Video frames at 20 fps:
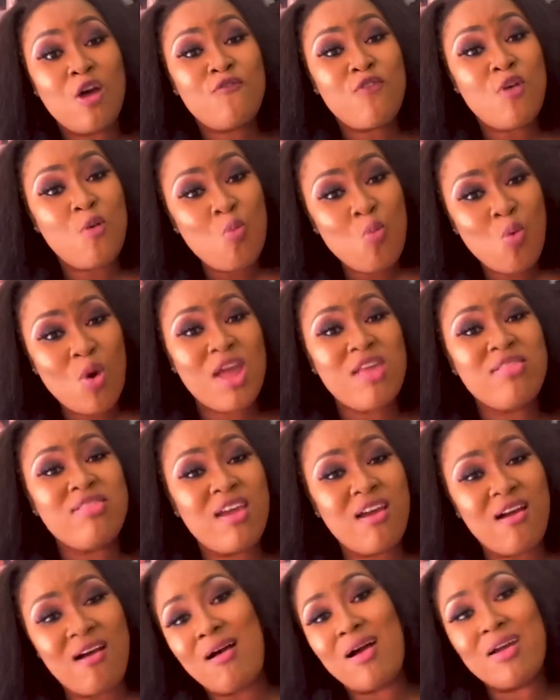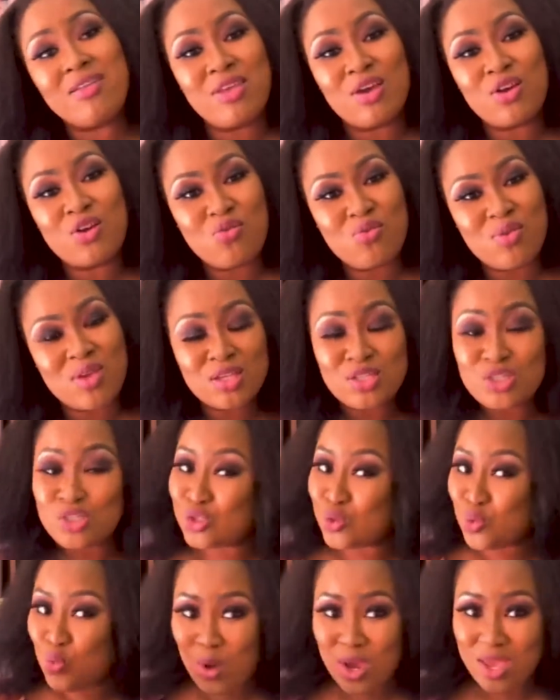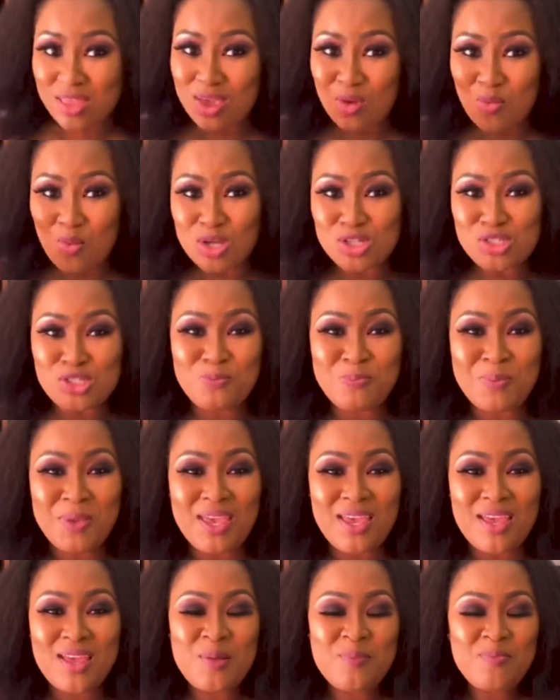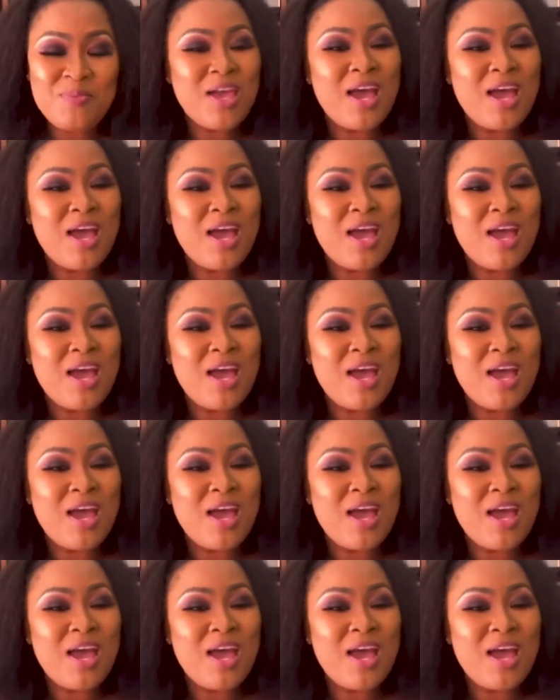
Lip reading: from where they are in their careers to where they want to be.